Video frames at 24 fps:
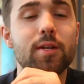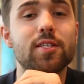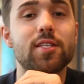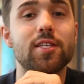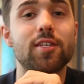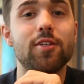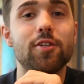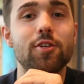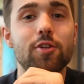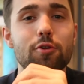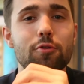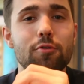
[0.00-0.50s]
it's
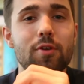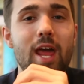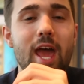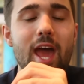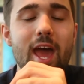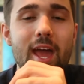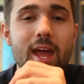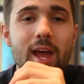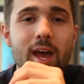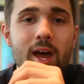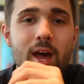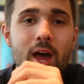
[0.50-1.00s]
a new
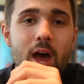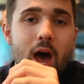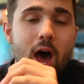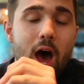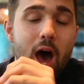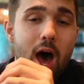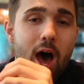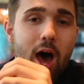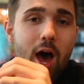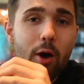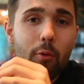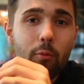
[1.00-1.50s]
day.
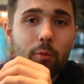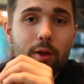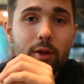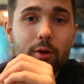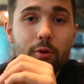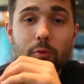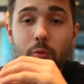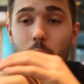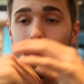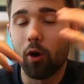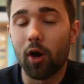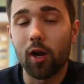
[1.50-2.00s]
We
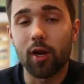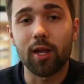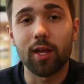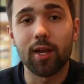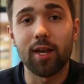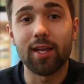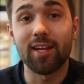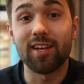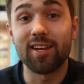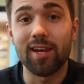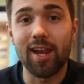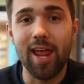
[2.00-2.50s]
were working
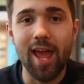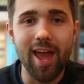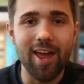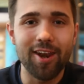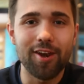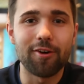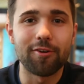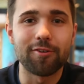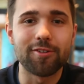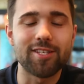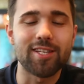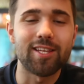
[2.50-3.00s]
in
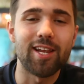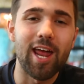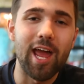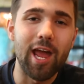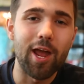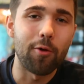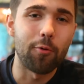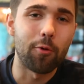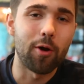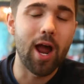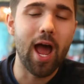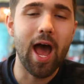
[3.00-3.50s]
Nando's
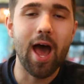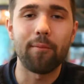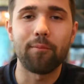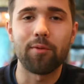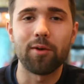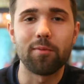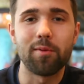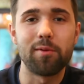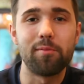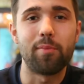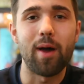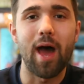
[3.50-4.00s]
today. We're happy
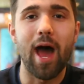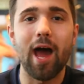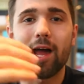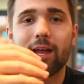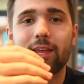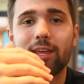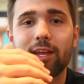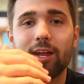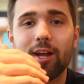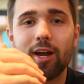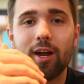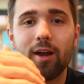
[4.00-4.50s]
to be
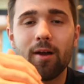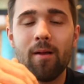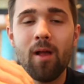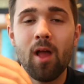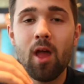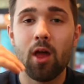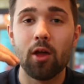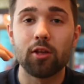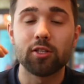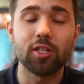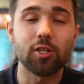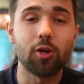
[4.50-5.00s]
back here.
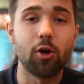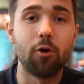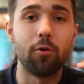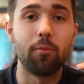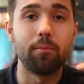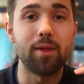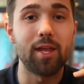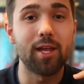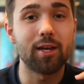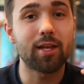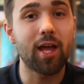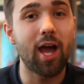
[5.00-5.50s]
So
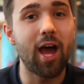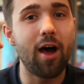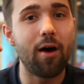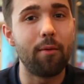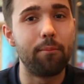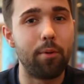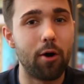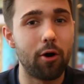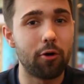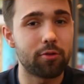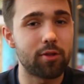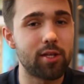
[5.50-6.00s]
me and
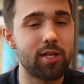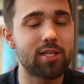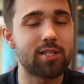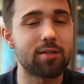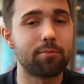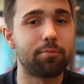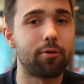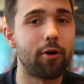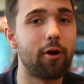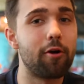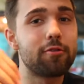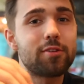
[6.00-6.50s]
Kyle both need
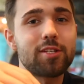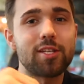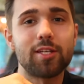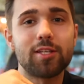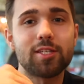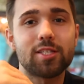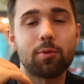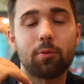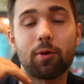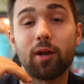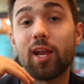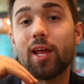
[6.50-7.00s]
some protein,
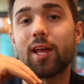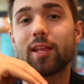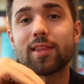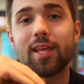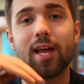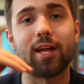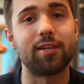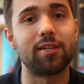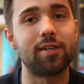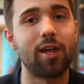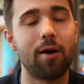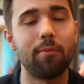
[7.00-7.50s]
so we're gonna hit
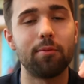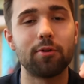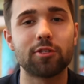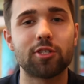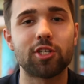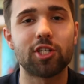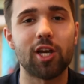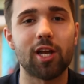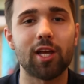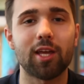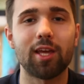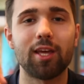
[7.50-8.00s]
that double
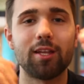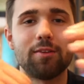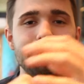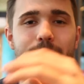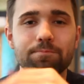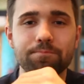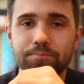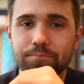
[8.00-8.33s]
chicken,